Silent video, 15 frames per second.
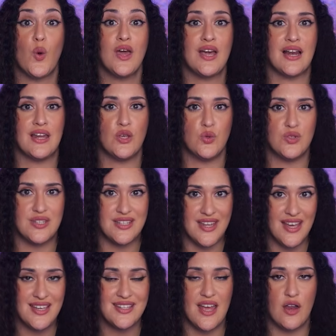quickly you
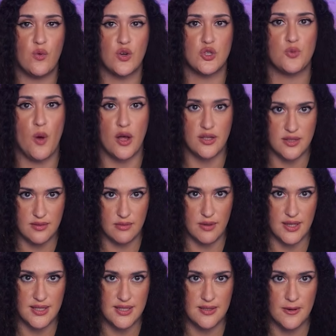detect and respond to
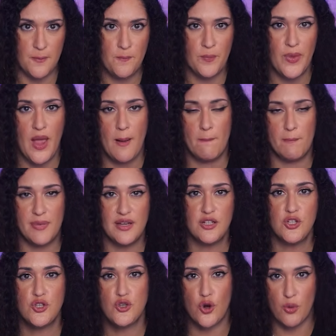it.
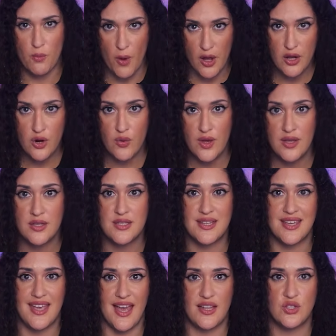Build your monitoring
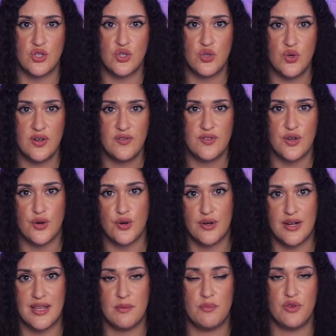to catch drift
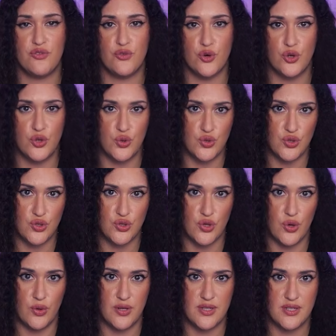early before users
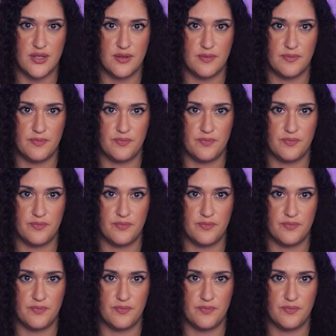notice.